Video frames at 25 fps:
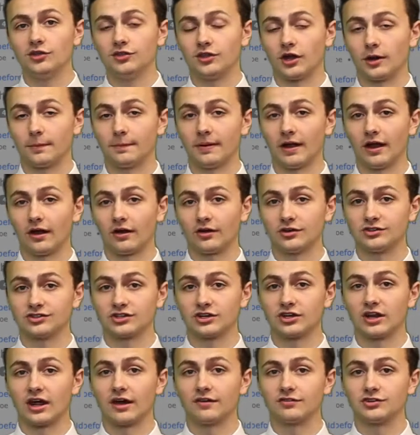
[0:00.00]
their parents
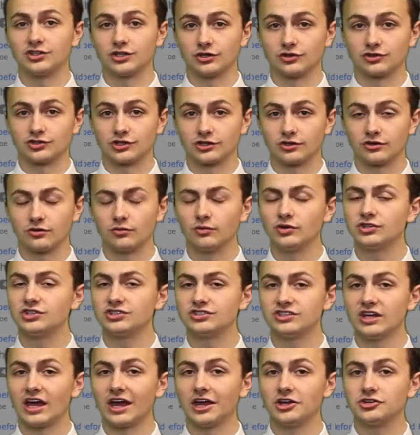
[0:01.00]
could have children, which is
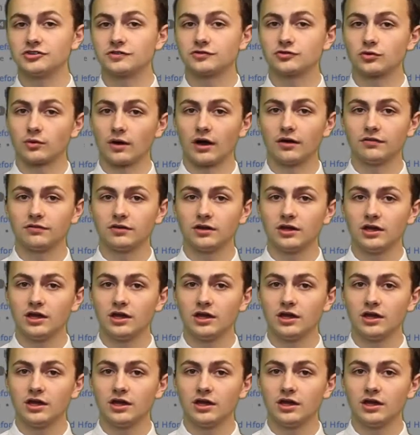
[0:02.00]
the age of 12.